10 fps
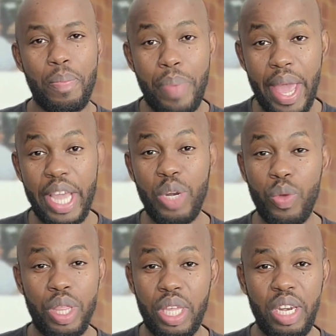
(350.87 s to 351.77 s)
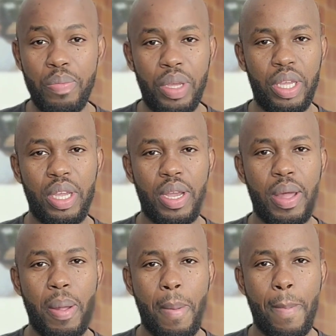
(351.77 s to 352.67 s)
pain within me,
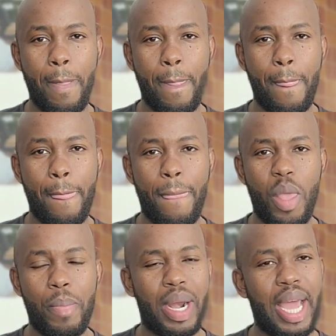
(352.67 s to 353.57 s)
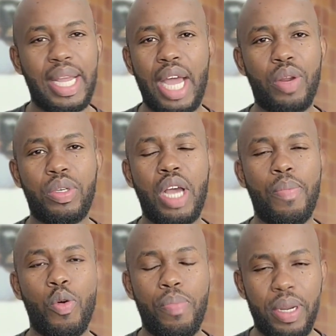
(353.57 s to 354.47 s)
but I cannot
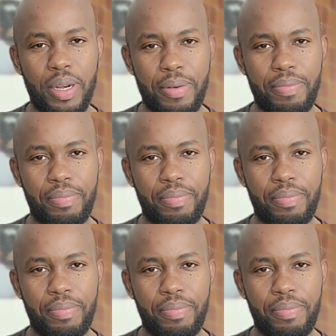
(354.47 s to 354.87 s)
come open